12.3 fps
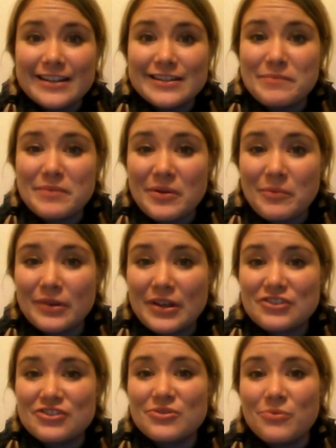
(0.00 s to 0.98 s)
it's been a
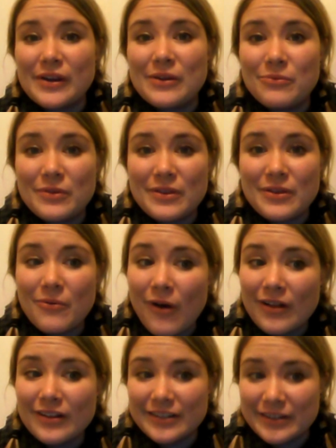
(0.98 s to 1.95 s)
pleasure working with you
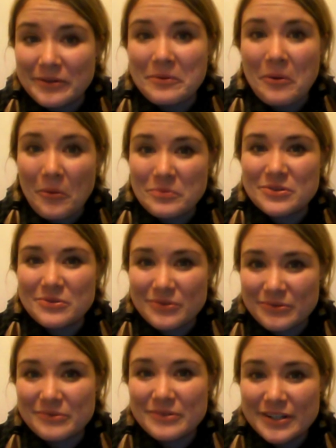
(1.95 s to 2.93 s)
all and hope
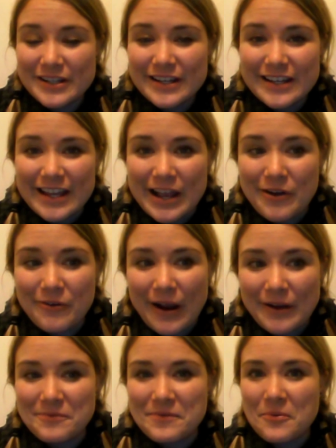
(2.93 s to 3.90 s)
to
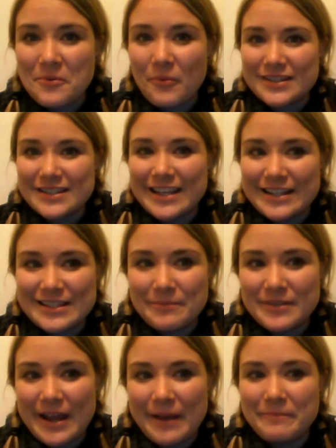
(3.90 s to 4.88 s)
interact with you once again
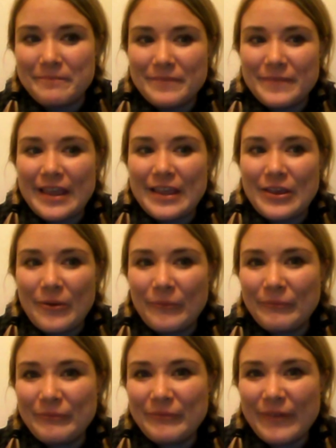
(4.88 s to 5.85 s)
sometime. Thank you.
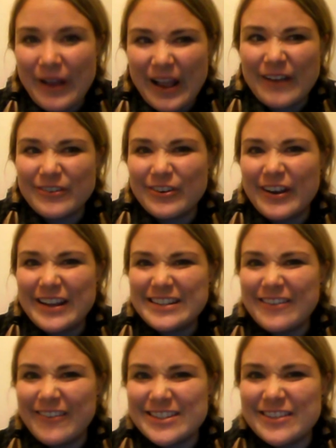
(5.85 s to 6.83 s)
Have a
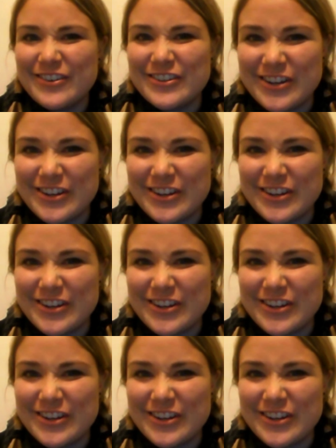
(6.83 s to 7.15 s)
great rest of your